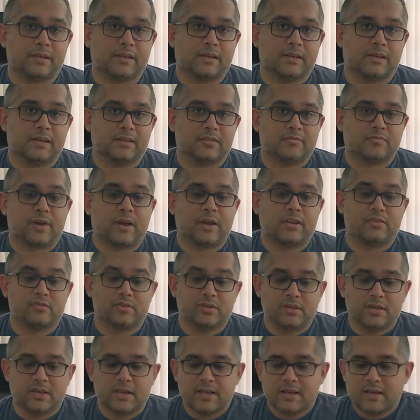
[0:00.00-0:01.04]
and
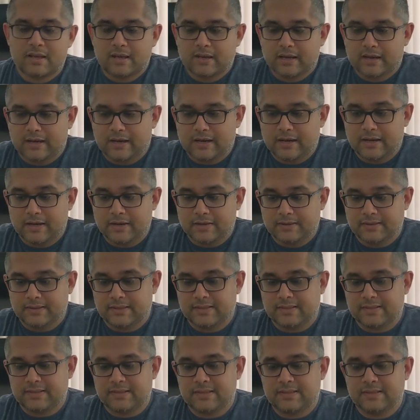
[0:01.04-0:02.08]
strategy,
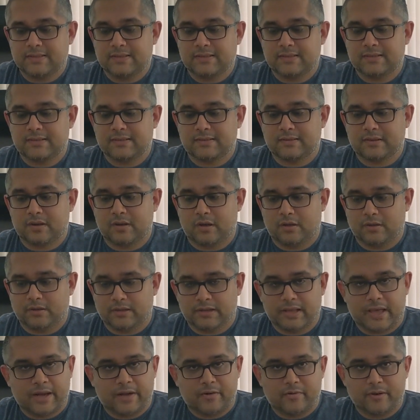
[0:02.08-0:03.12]
this is on
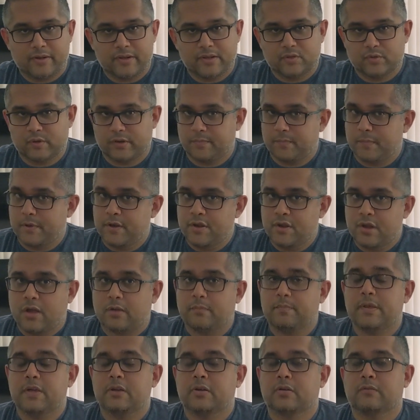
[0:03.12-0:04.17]
the lighter end, so it will
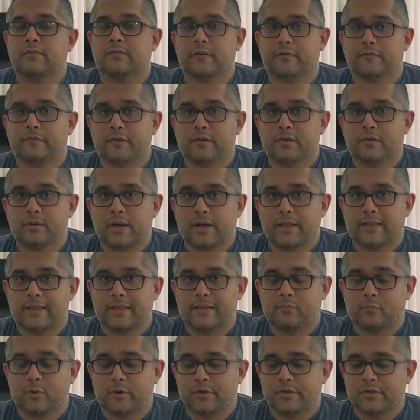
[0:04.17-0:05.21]
not be a good fit for you at
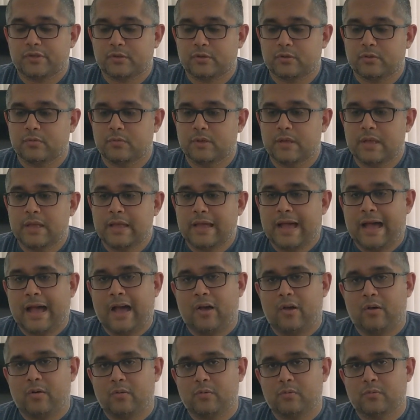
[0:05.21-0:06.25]
that point. So
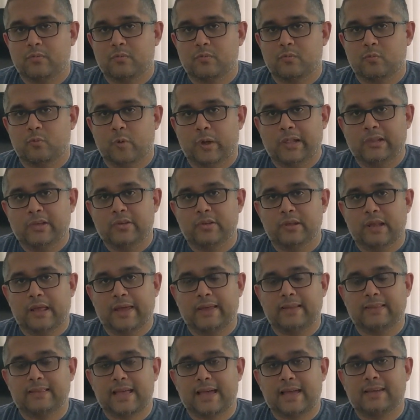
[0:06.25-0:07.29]
how well you
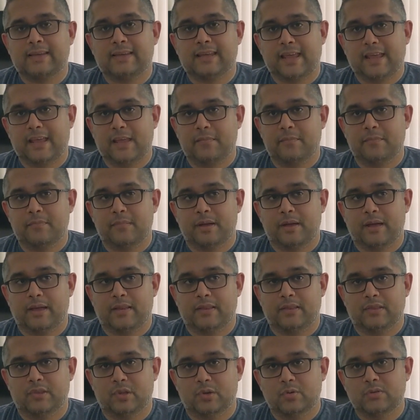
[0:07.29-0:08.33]
like that game
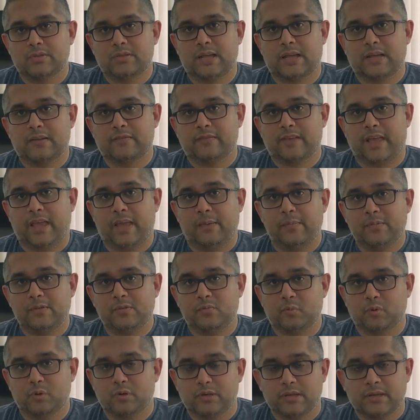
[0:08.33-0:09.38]
and those kind of
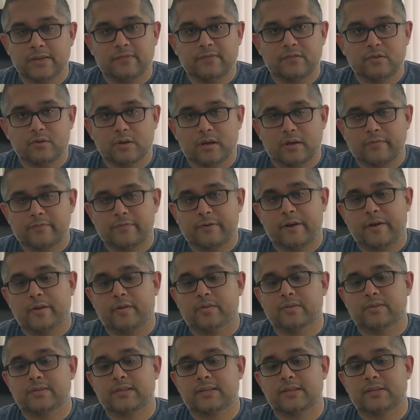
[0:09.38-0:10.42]
games would give you a very
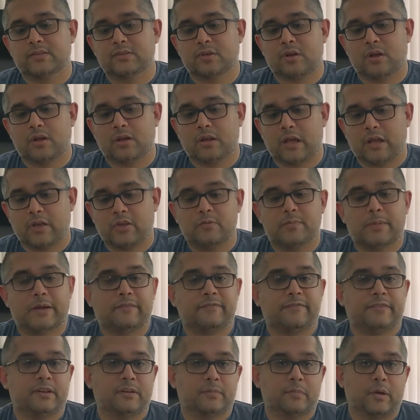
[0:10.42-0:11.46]
good sense on how you
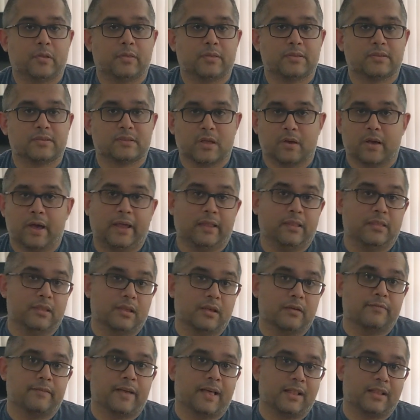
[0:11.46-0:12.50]
might feel about this. Now, I
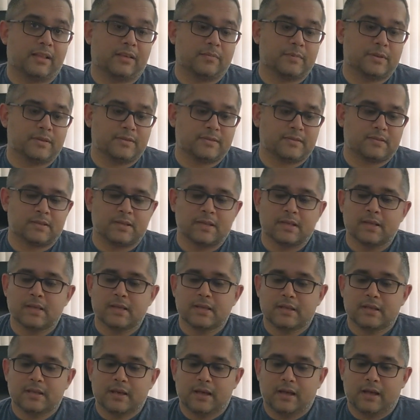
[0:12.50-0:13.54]
love Alchemists,
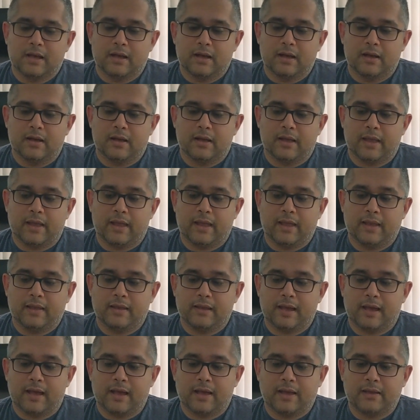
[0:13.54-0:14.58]

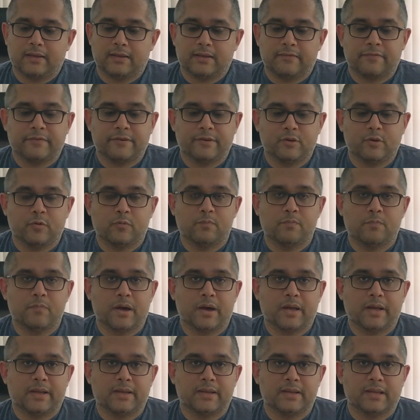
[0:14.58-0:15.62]
and I definitely don't
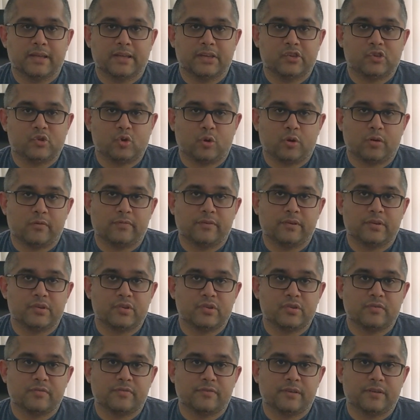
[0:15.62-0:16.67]
mind a shorter
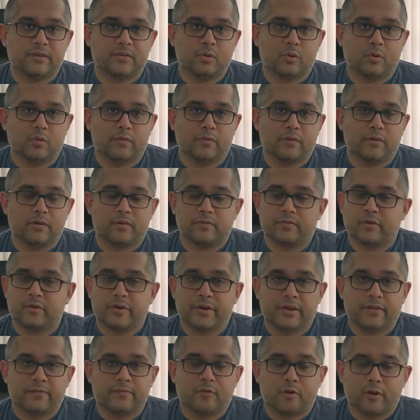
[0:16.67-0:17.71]
version of it over
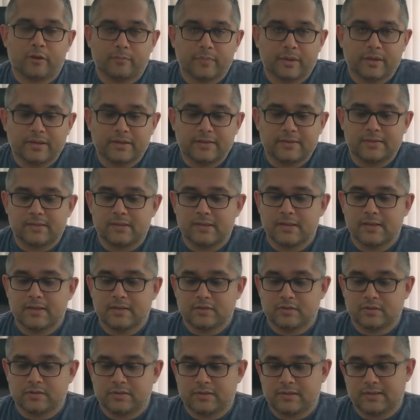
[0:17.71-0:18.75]
30-40 minutes.
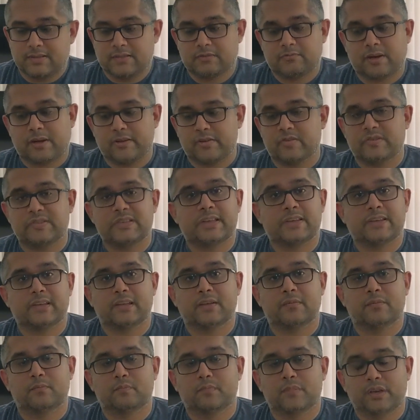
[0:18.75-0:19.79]
So this scratches that
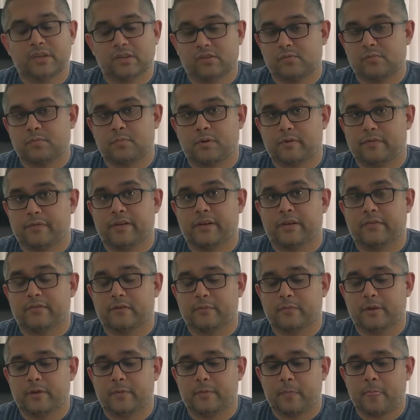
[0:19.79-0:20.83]
itch perfectly
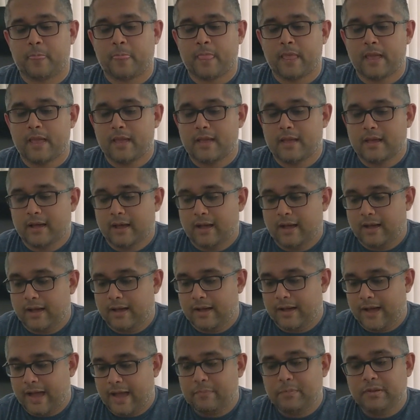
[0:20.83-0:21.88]
for me.
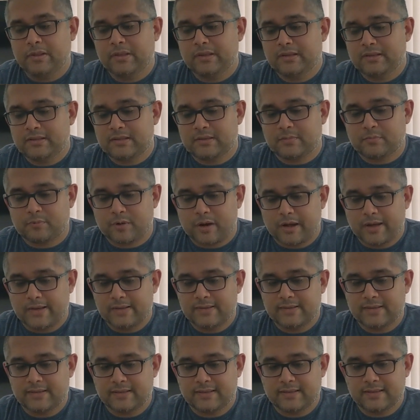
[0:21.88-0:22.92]
I'm a little
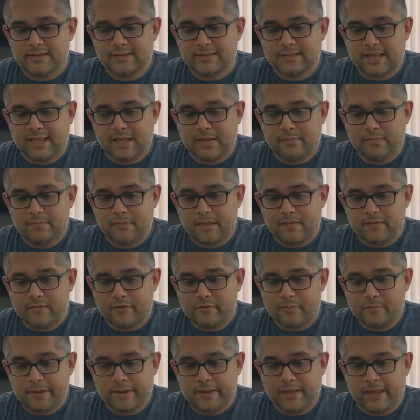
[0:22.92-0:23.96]
surprised that this game
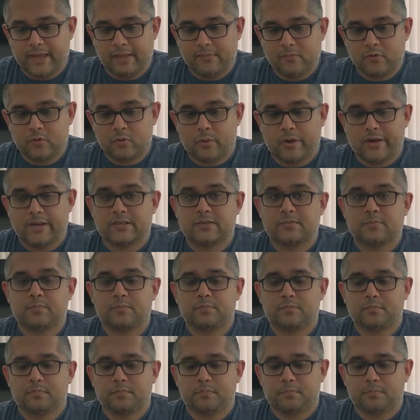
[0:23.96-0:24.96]
never became quite as